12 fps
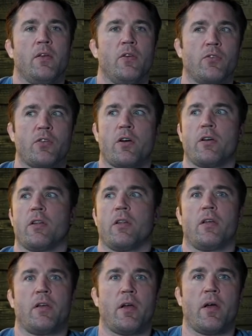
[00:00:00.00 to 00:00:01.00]
You
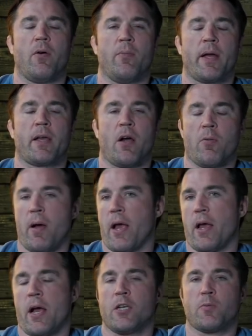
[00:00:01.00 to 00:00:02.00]
started, are
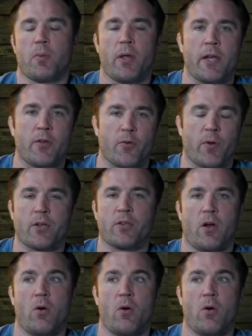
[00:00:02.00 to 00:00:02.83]
my eyes playing tricks?